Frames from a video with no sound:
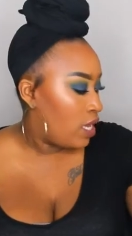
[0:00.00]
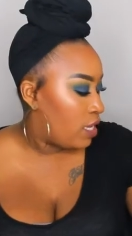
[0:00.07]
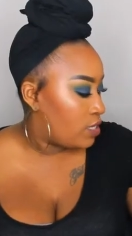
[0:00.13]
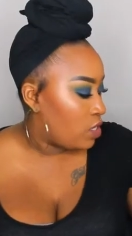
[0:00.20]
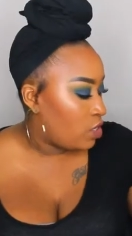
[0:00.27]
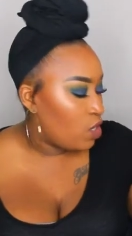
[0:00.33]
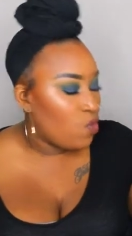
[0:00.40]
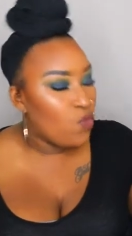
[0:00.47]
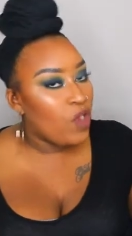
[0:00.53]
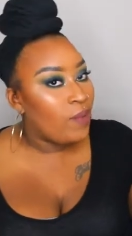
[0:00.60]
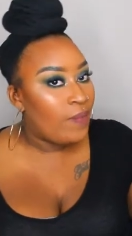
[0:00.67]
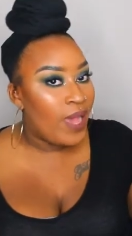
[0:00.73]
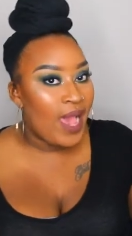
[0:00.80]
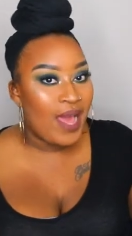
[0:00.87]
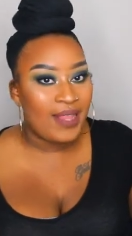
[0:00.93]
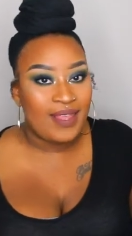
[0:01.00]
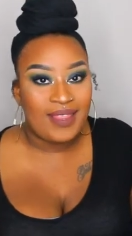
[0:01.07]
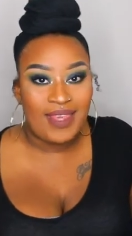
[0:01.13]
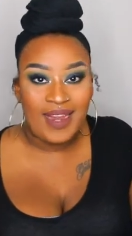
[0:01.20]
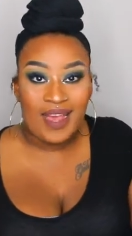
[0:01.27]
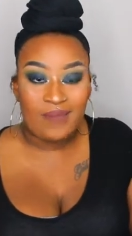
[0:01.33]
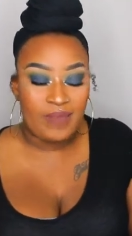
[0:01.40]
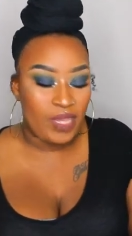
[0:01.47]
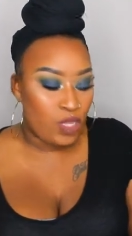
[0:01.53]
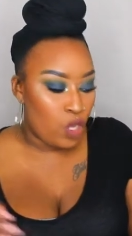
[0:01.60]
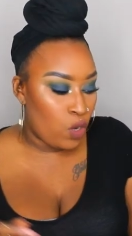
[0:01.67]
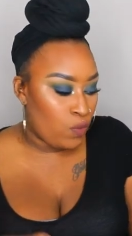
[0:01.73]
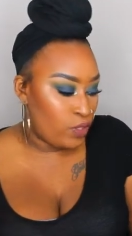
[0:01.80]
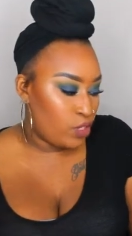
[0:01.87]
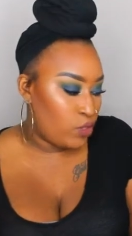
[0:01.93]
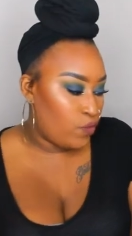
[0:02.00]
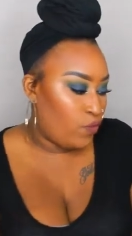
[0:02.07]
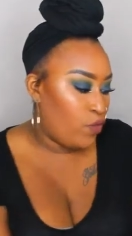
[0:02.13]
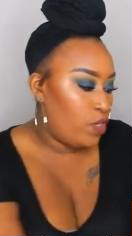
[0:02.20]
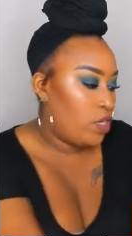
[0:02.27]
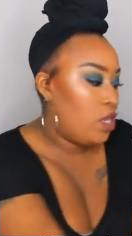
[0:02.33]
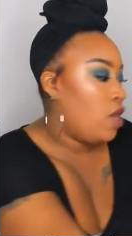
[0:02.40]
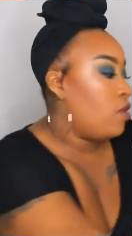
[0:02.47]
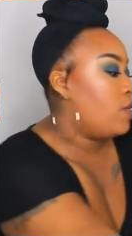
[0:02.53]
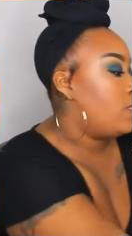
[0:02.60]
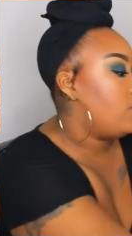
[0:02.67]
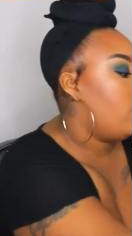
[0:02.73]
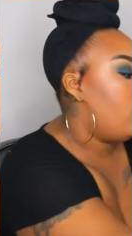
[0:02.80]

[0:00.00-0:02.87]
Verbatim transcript: it's only one palette that I've been going to for the longest.